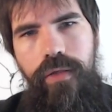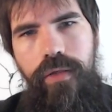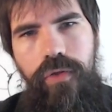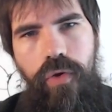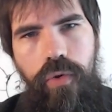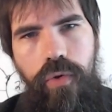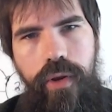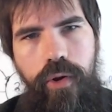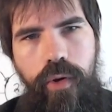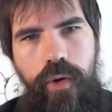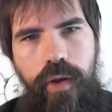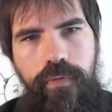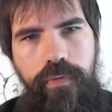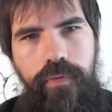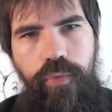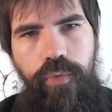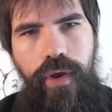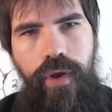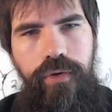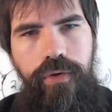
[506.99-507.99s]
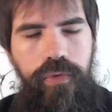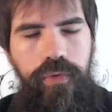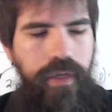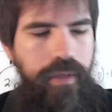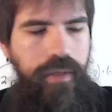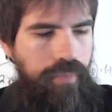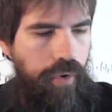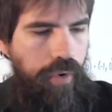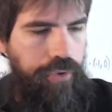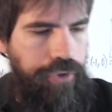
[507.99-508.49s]
So here I have a brand new
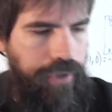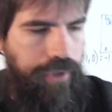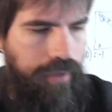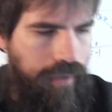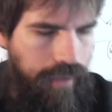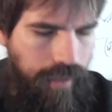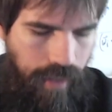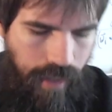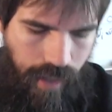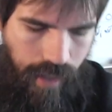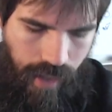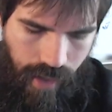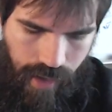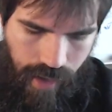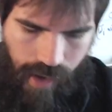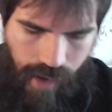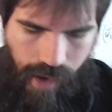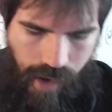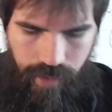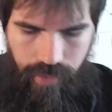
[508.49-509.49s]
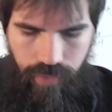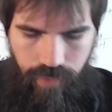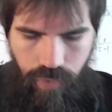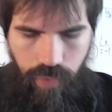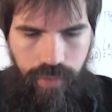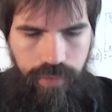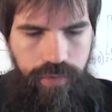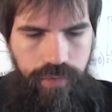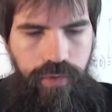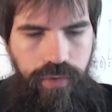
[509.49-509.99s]
Leap Motion, and it's
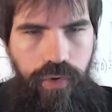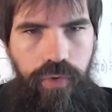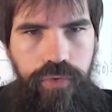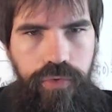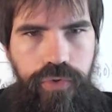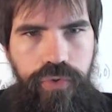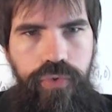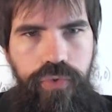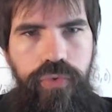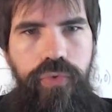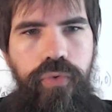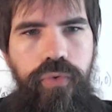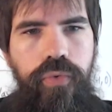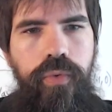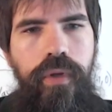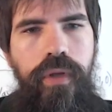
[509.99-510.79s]
going to go to